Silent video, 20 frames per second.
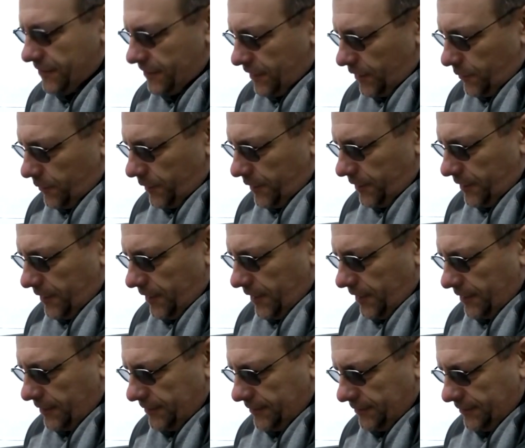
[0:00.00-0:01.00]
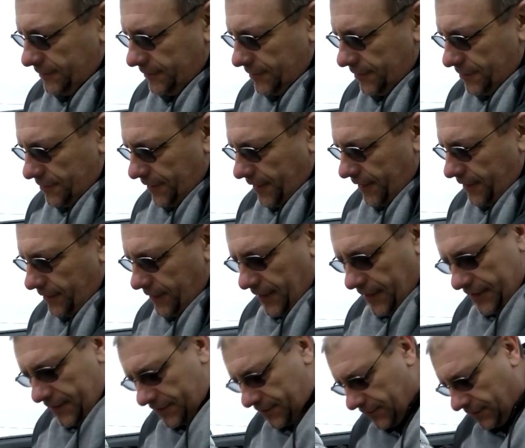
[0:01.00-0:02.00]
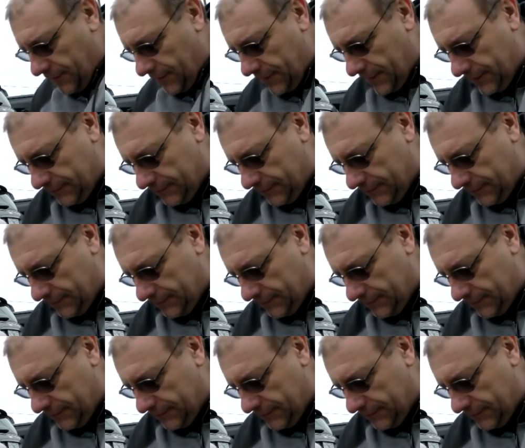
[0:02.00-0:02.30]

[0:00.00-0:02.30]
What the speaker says: gonna be trying to line this all